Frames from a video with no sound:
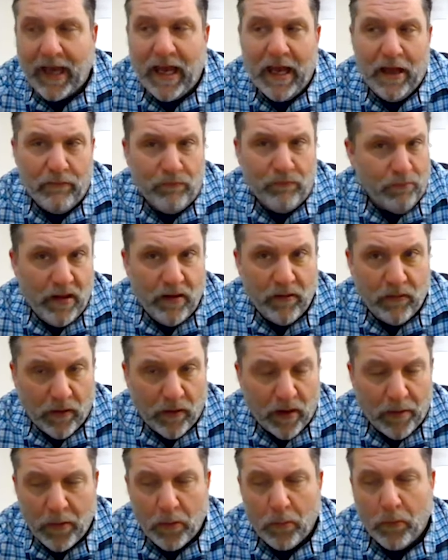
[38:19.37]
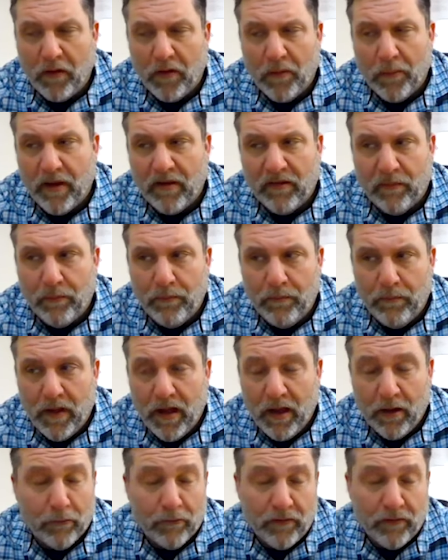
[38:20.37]
He's going to be one of the best
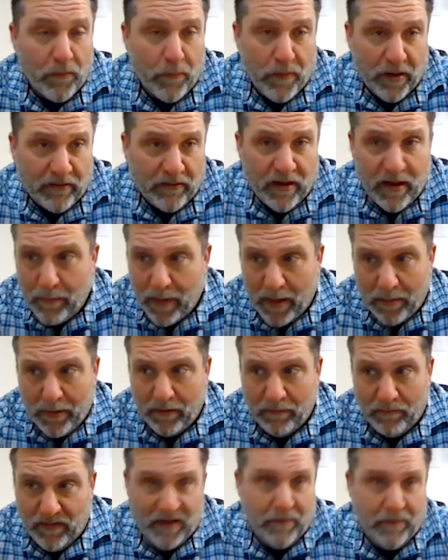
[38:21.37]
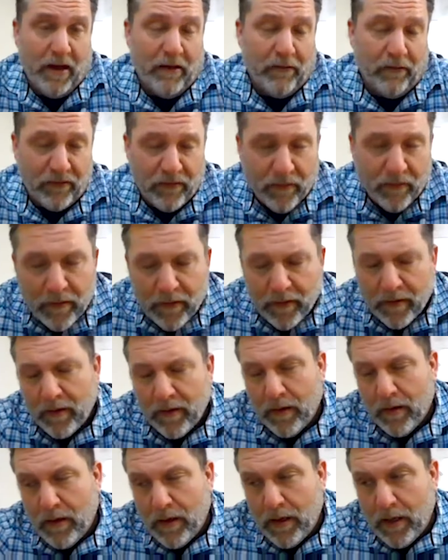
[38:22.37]
hitters in the Big Ten, maybe the best
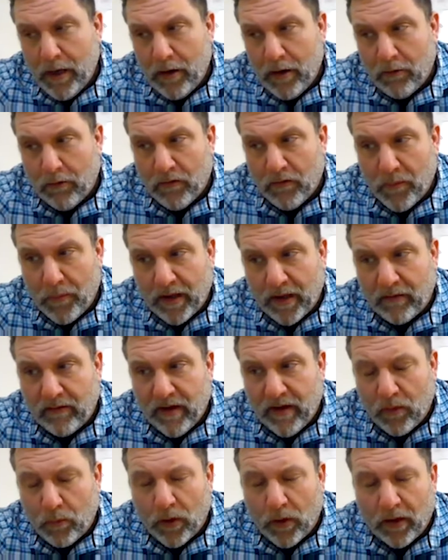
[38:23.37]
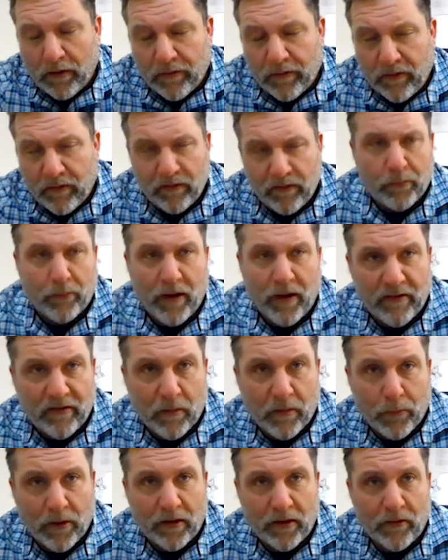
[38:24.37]
hitter in the Big Ten. What else does Nebraska
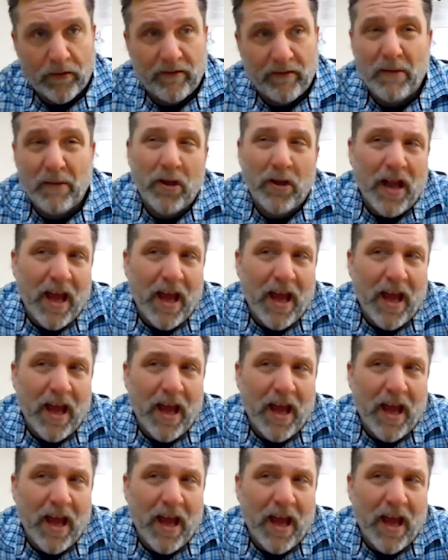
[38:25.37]
bring to the table?